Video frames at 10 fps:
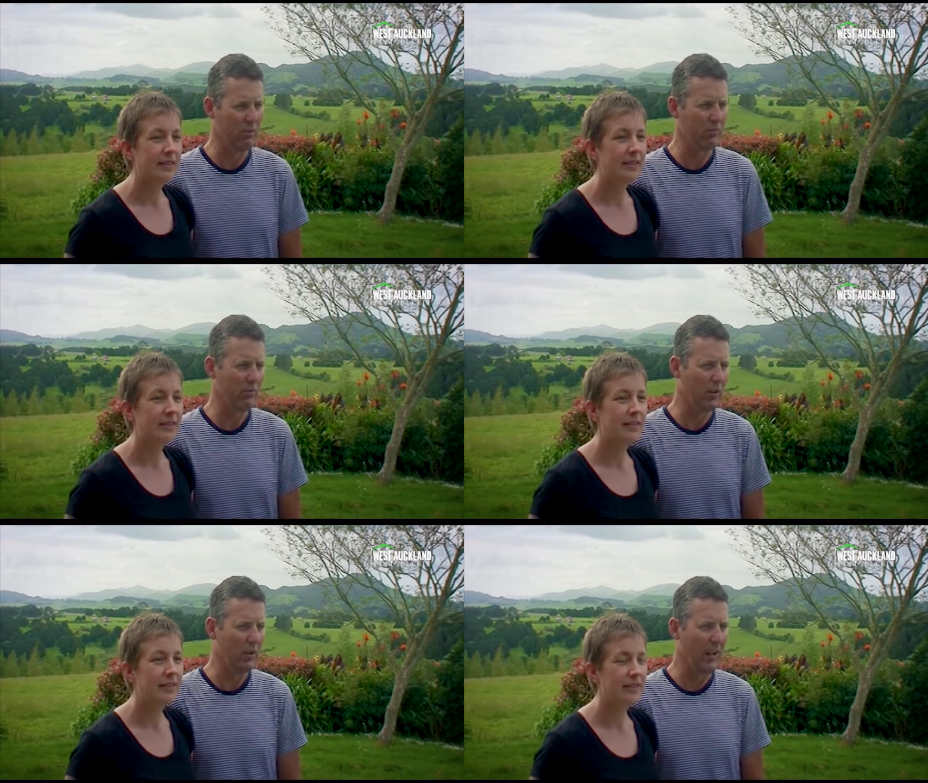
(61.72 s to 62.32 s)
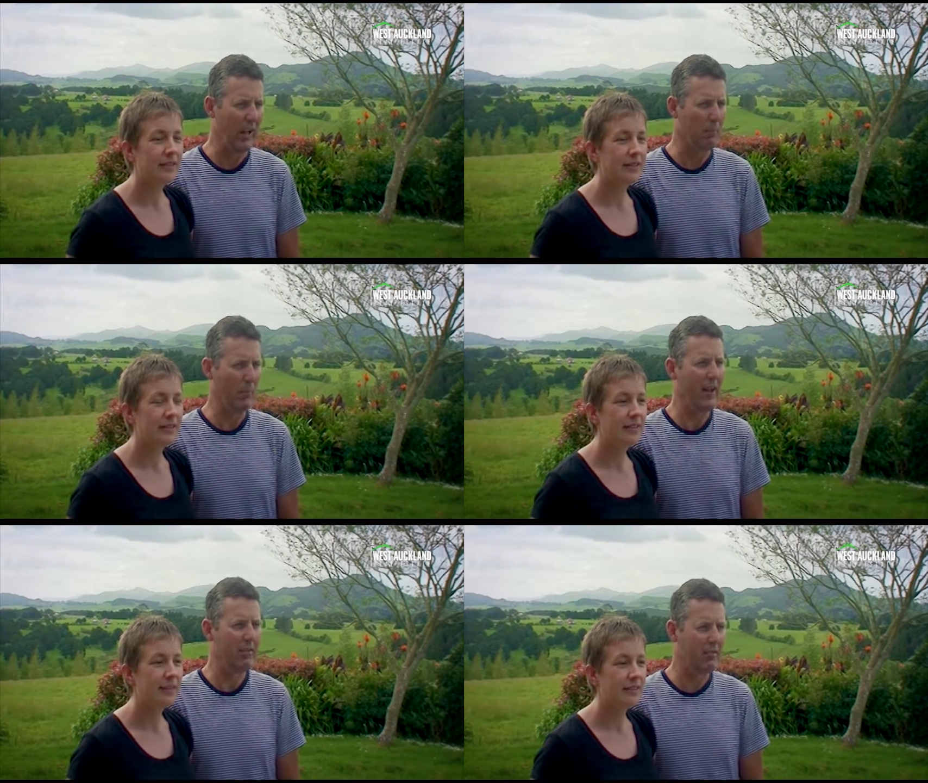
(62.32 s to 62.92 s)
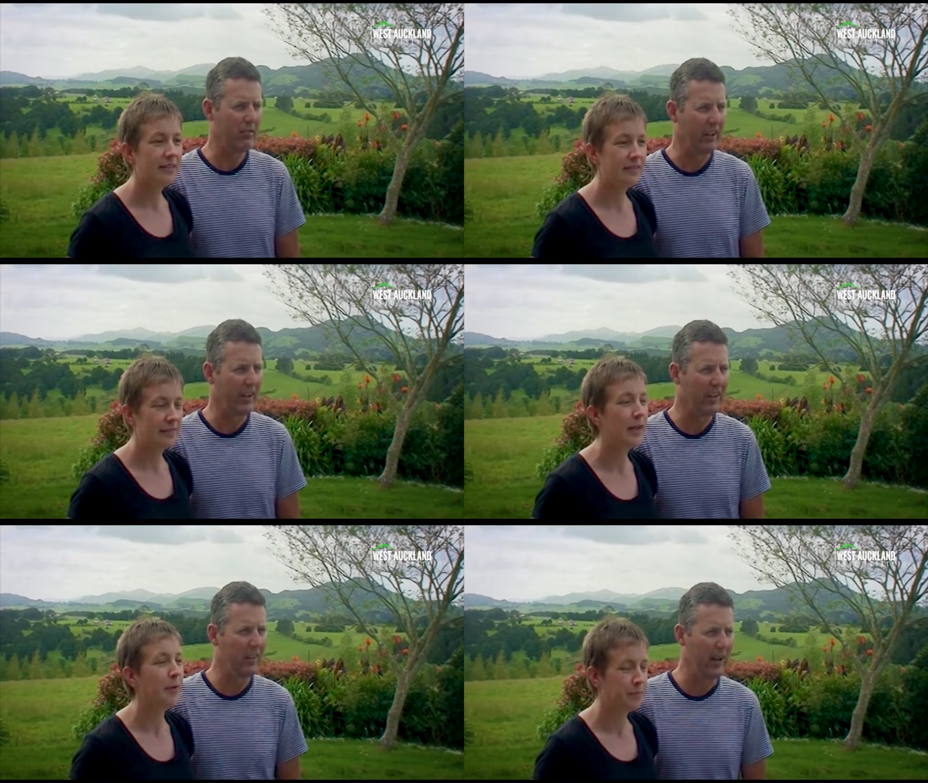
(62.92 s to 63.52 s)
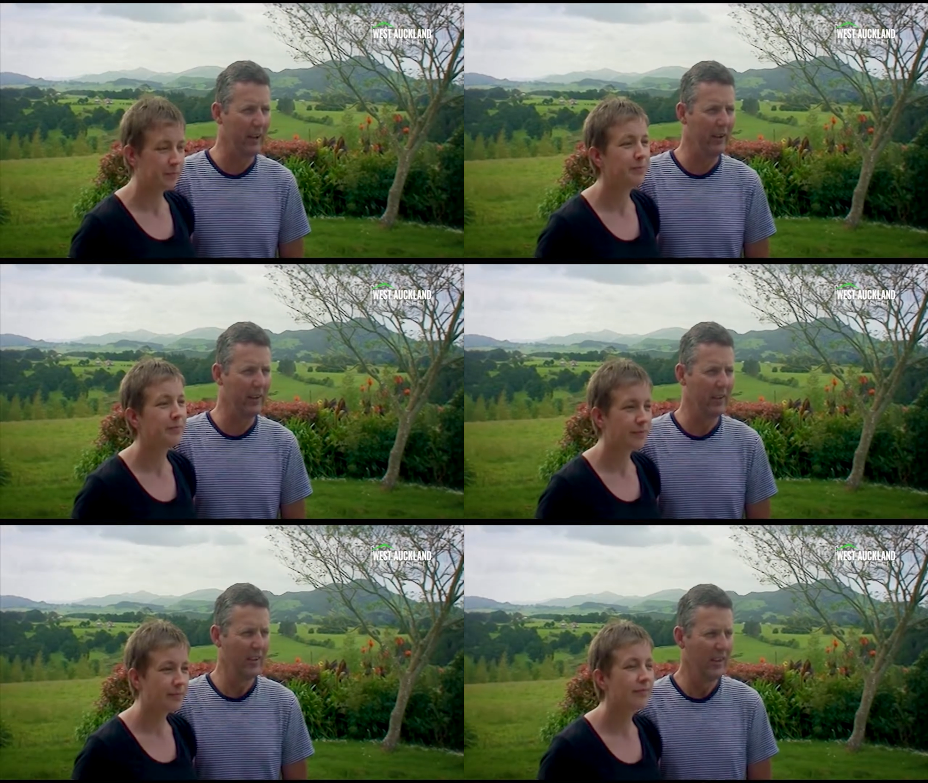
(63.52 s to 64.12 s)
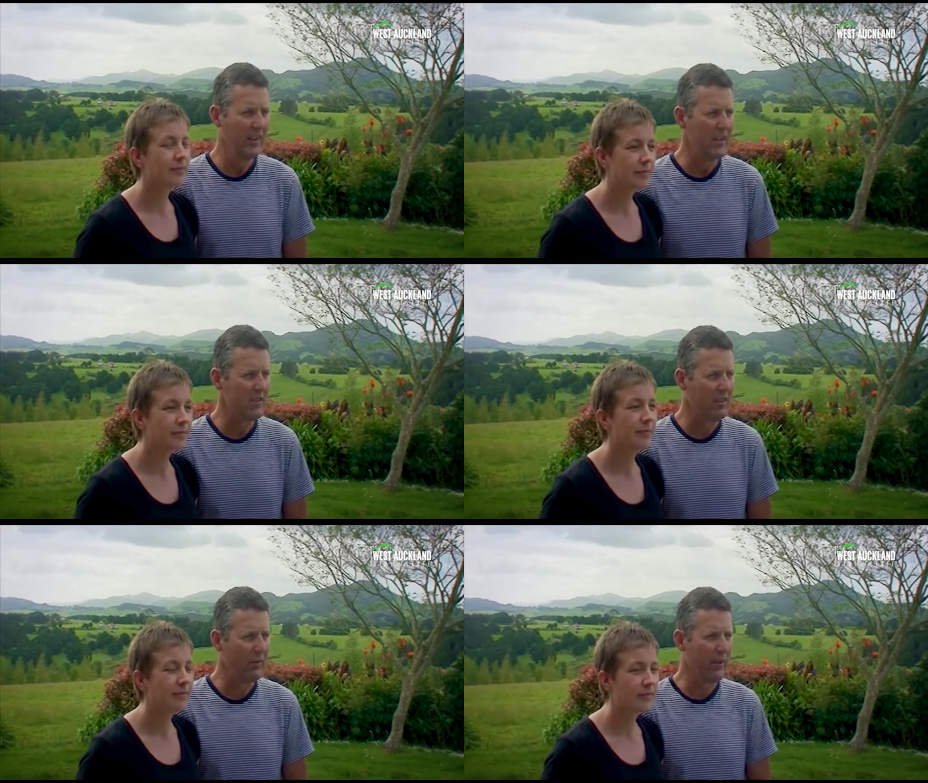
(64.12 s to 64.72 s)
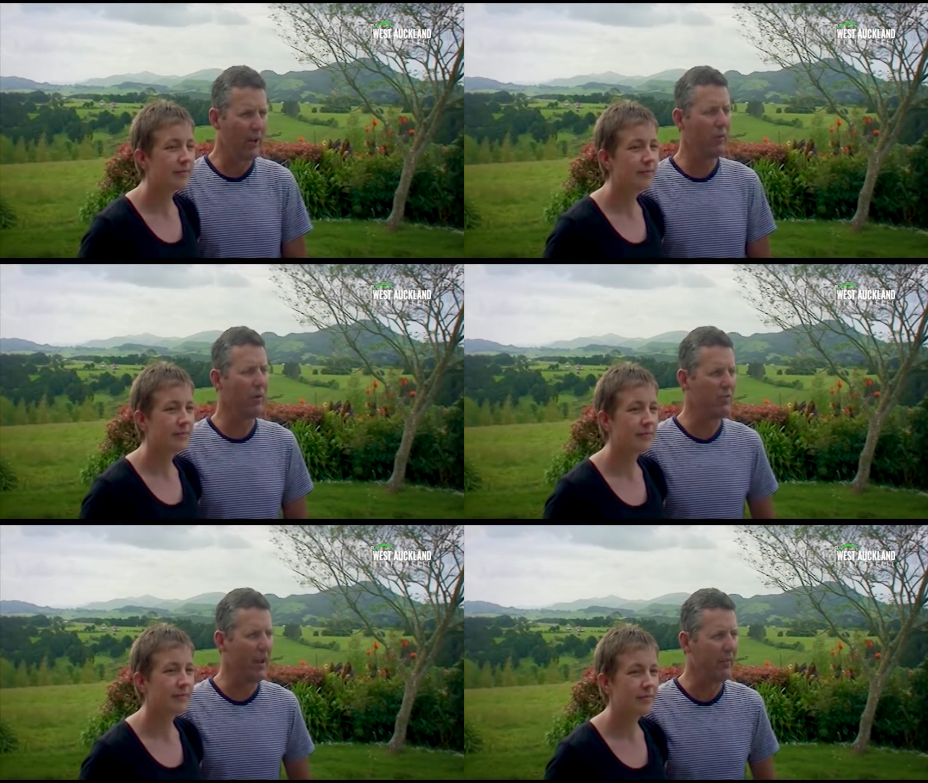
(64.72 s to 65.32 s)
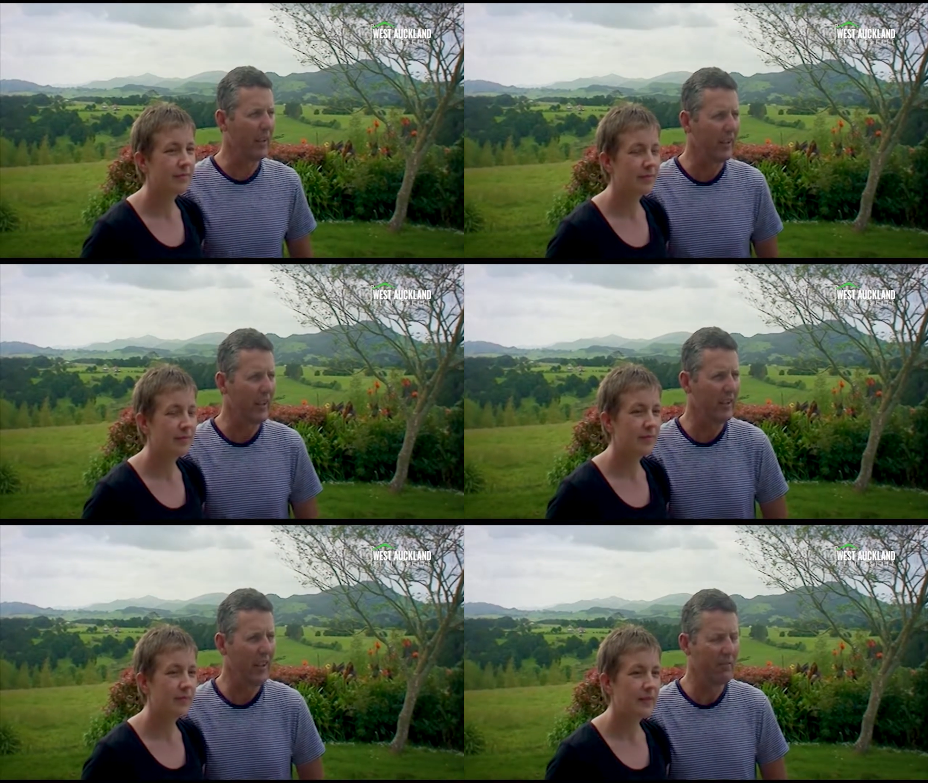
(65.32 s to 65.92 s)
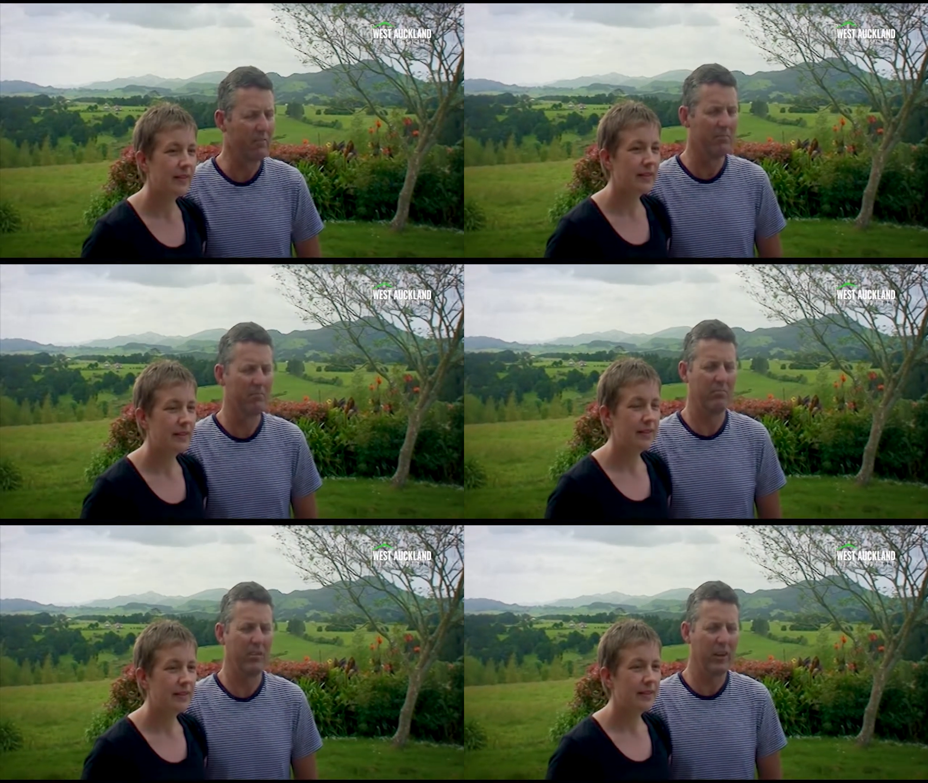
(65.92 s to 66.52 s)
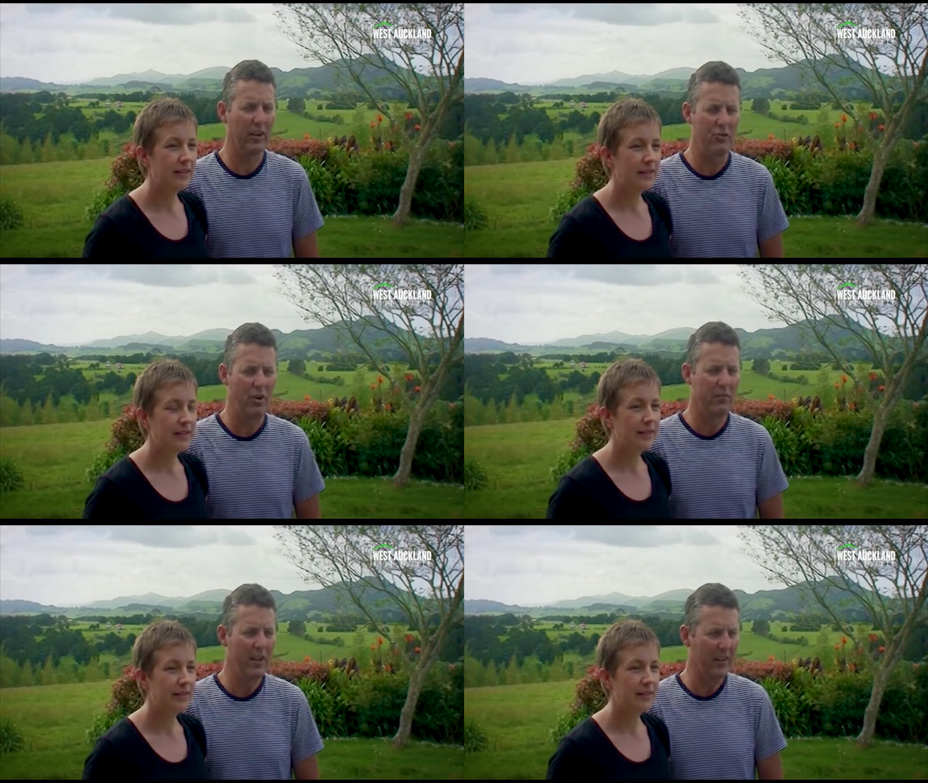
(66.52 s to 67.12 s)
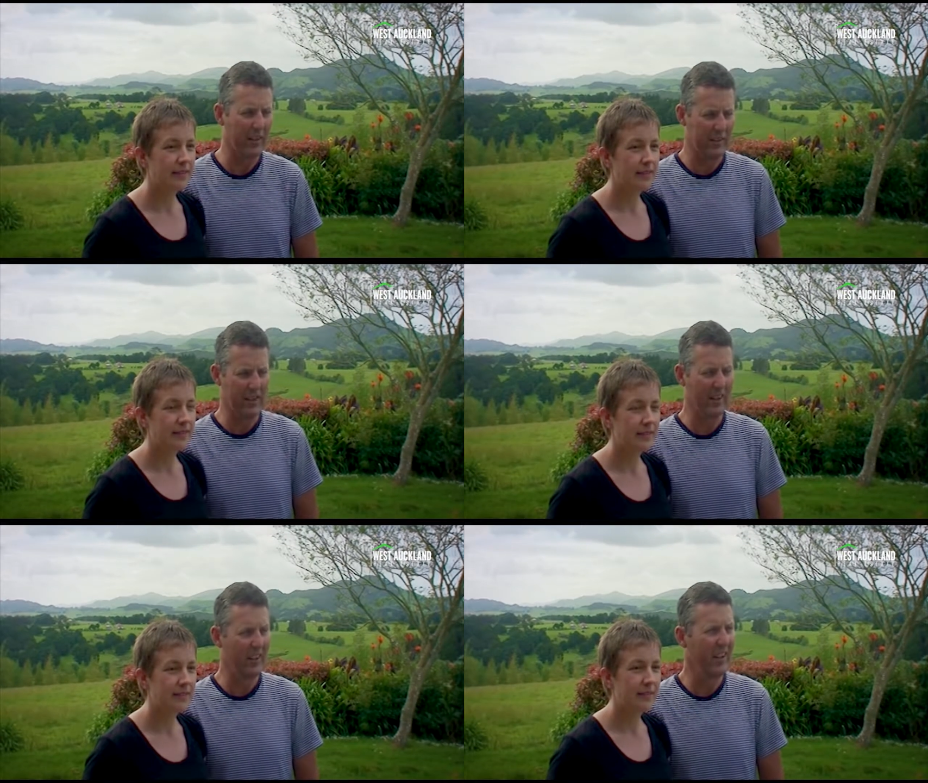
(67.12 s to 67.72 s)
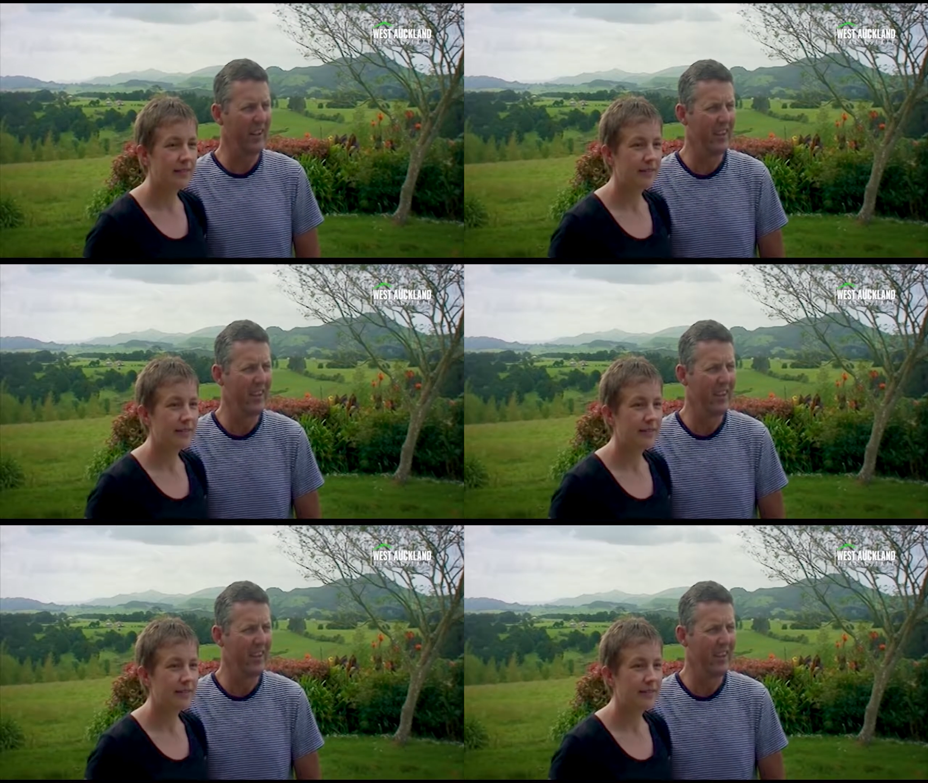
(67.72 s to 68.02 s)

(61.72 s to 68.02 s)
Speaker 1: is uh, plus for any, anyone so we know what's happening and um, we got the job done at the end of the day.